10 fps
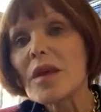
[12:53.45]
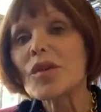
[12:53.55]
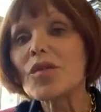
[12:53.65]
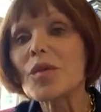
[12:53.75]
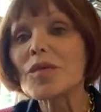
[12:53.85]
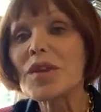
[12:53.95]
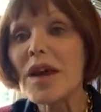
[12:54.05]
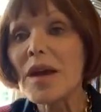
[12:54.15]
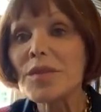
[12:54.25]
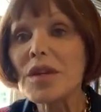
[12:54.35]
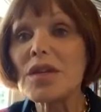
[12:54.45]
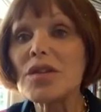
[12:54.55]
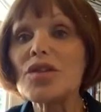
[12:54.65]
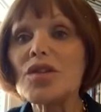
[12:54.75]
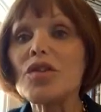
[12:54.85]
because what would happen
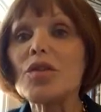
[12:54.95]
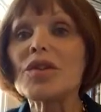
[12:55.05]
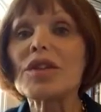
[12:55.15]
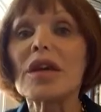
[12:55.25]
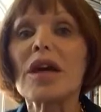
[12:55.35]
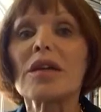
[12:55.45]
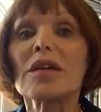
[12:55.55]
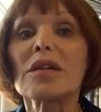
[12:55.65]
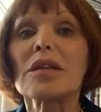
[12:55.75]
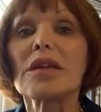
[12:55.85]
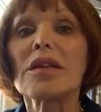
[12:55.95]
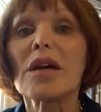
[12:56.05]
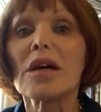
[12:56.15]
is you would get the